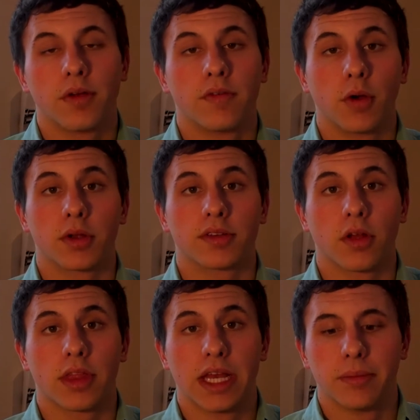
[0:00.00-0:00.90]
Focus
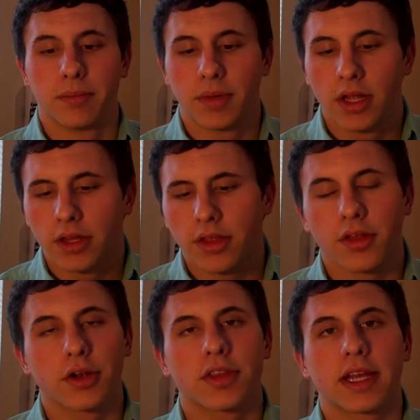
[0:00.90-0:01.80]
on them. The
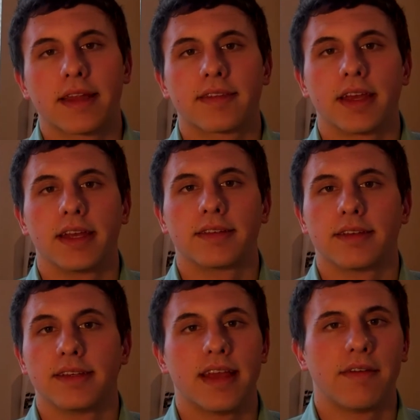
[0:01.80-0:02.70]
third thing I'd say
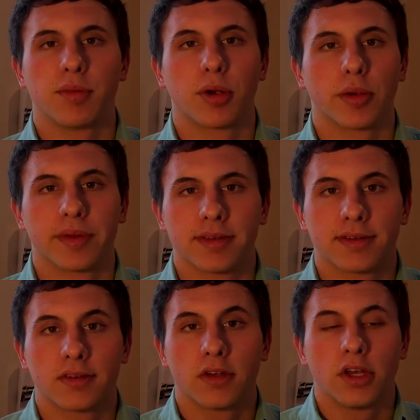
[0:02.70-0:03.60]
is have a
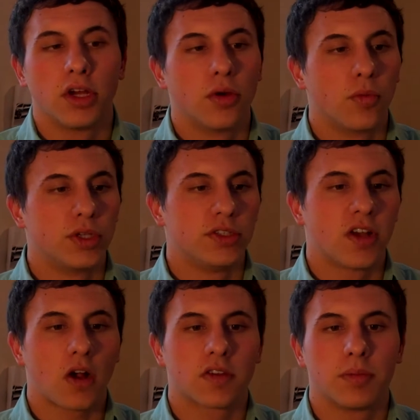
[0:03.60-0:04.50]
purpose. When you
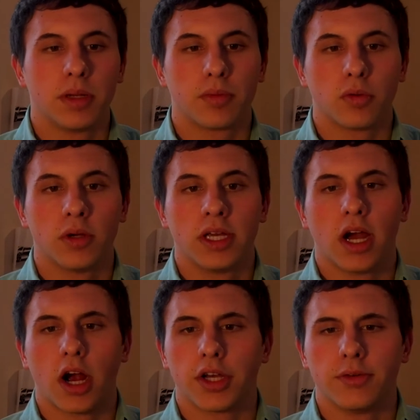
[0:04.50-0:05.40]
talk to people,
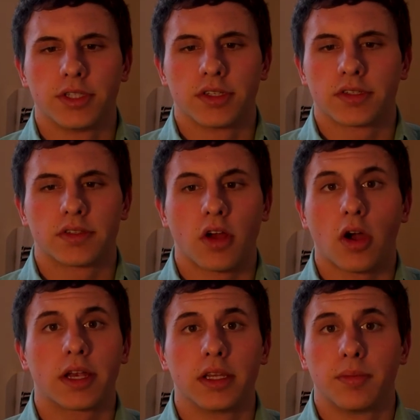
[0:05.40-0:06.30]
are you just
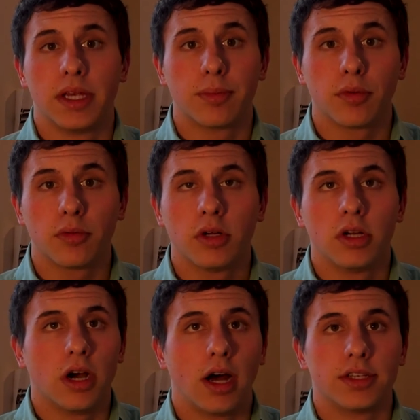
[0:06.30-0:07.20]
talking to people
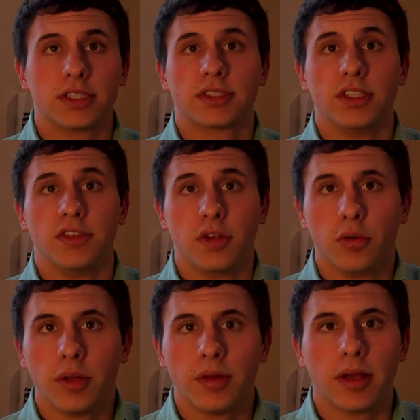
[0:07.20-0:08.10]
just to
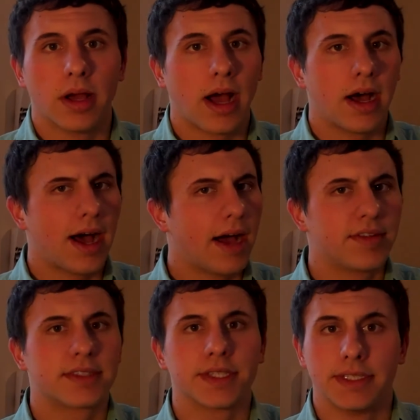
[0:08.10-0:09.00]
do it?
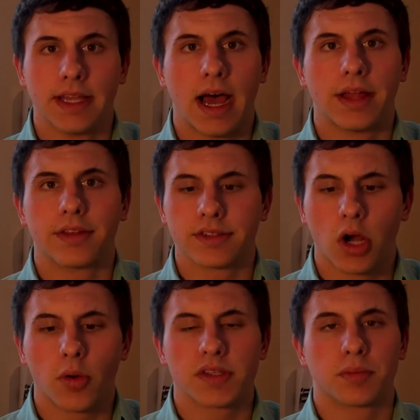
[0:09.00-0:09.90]
Obviously not. There's
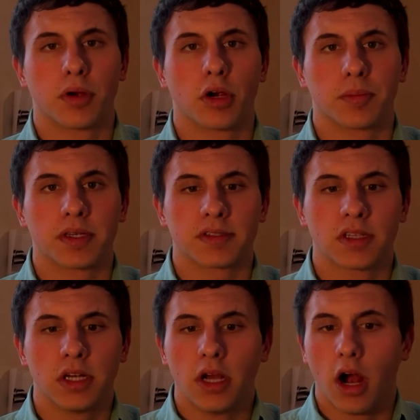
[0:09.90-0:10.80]
always a
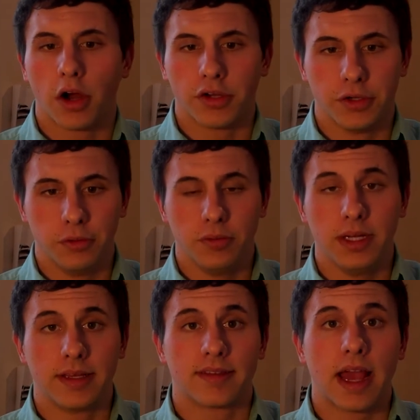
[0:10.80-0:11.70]
purpose. Are you
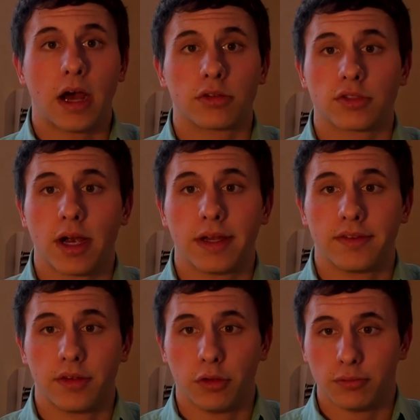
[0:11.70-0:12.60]
in town trying
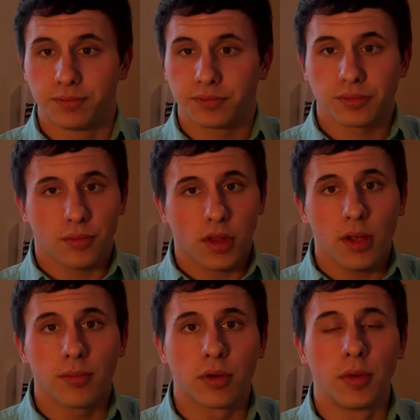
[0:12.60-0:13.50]
to
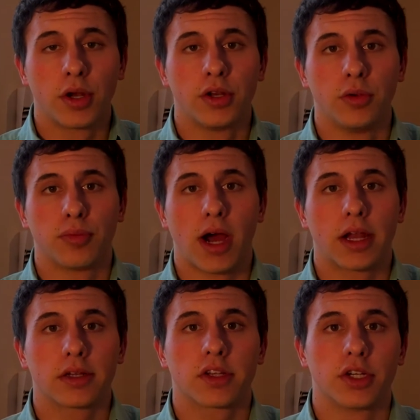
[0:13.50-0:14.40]
promote a new
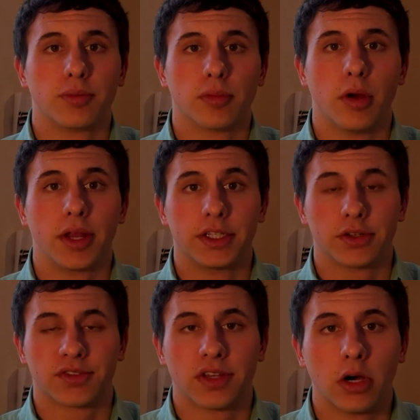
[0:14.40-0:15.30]
product? Are you promoting
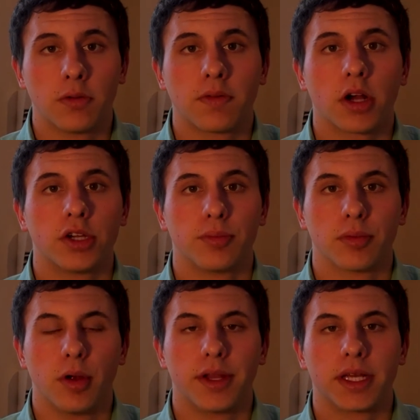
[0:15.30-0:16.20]
yourself? Are you
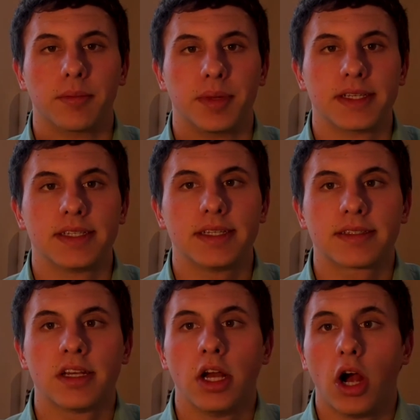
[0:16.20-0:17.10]
promoting a
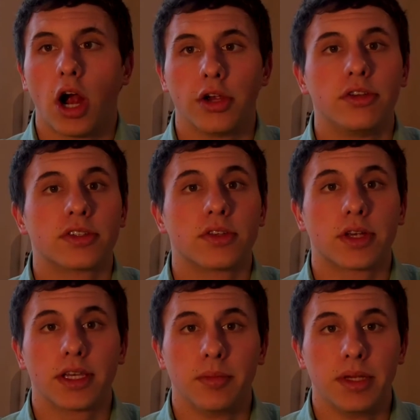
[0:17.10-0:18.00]
business? Are you just
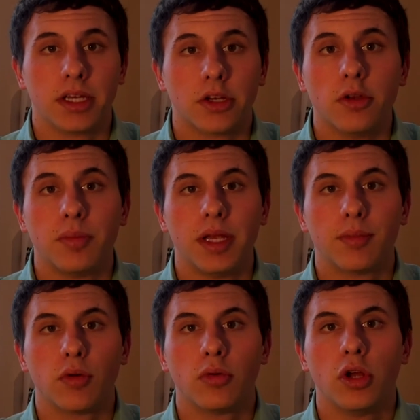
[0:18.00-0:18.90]
looking to meet good
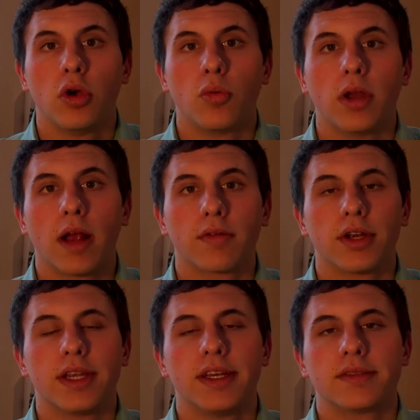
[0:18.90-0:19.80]
people? Whatever
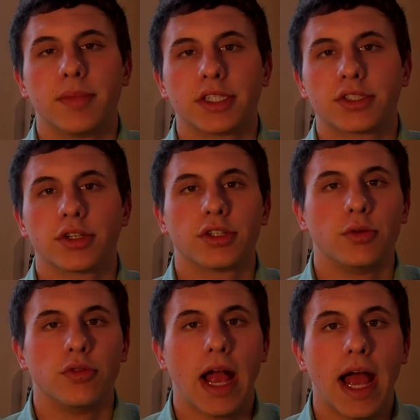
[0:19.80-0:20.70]
it is, make sure
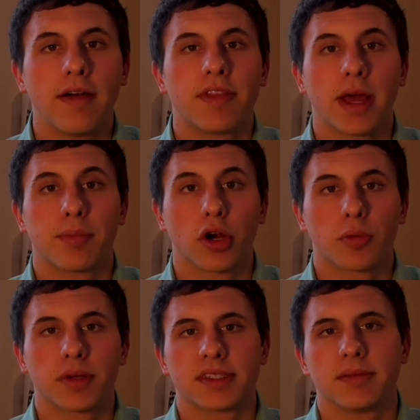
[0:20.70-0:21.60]
you have that
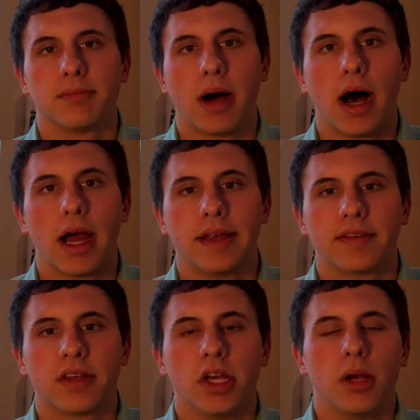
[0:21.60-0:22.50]
purpose in
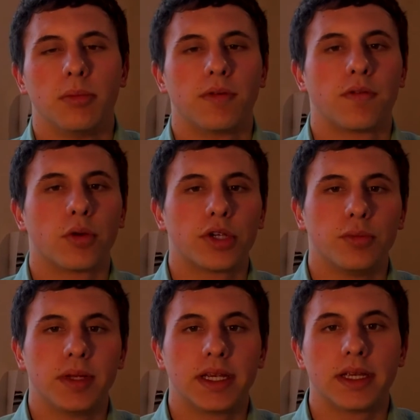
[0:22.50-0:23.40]
mind before
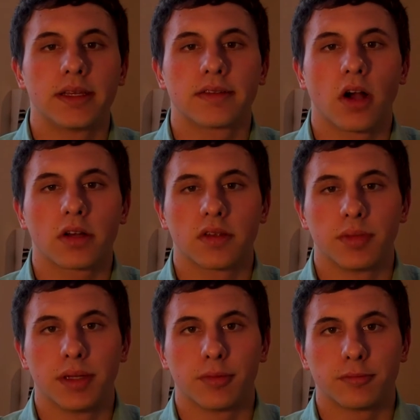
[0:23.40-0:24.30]
you begin to talk to
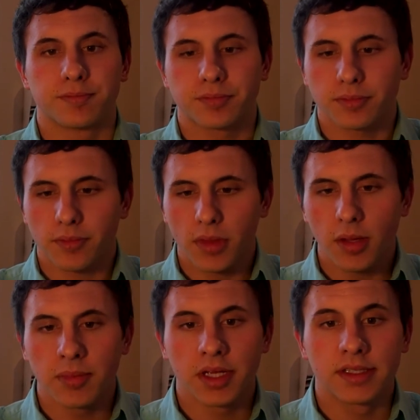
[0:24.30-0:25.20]
people.
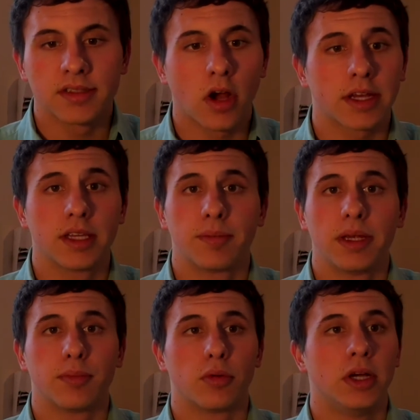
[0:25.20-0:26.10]
Because talking to
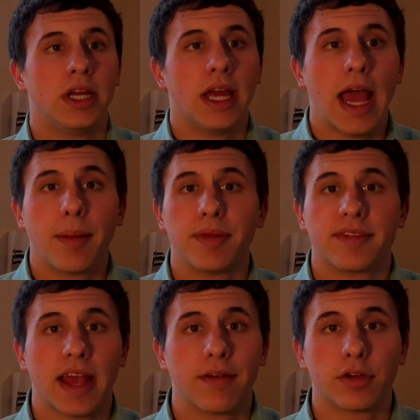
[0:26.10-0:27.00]
people
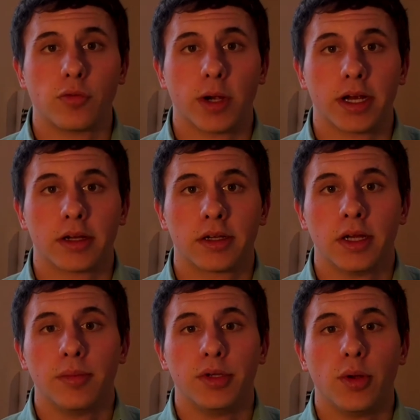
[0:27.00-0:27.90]
happens everywhere.
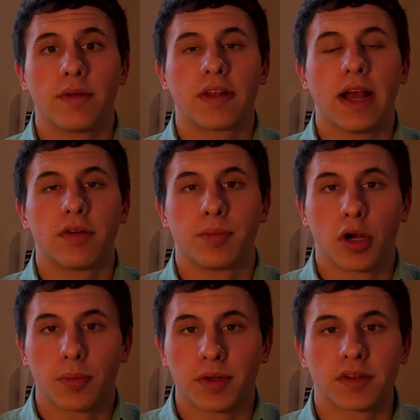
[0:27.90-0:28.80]
But you have to have a
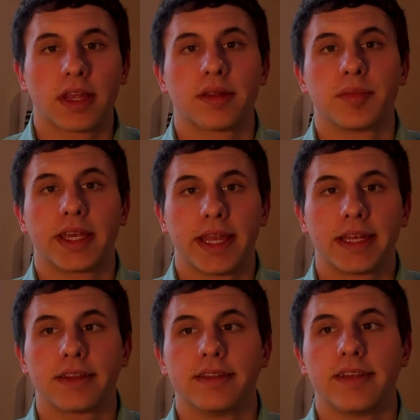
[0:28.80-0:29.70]
purpose at the
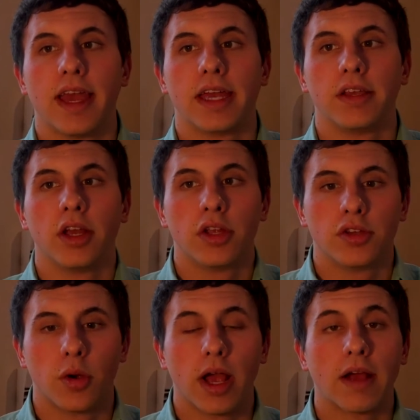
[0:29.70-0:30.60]
beginning of the day.
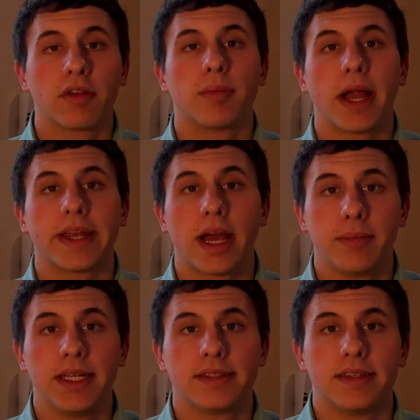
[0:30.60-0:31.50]
Everybody I
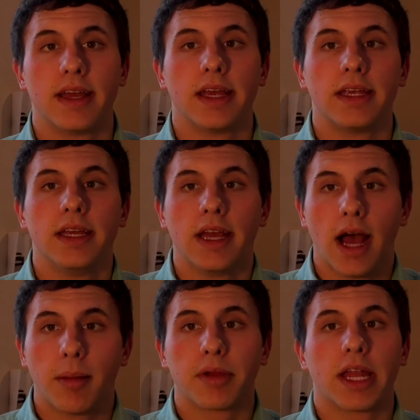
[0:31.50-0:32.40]
meet today,
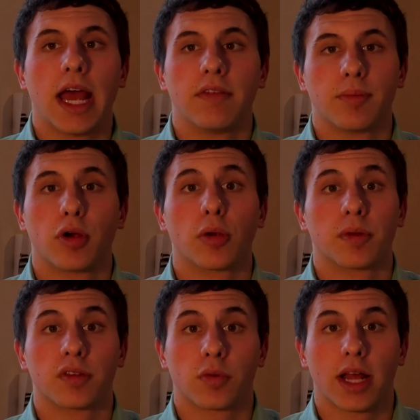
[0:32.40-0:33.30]
I'm going to have a
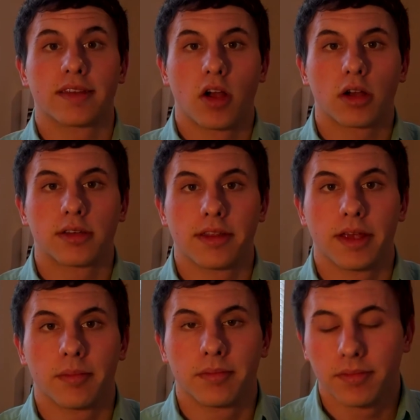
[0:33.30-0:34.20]
purpose when I talk to them.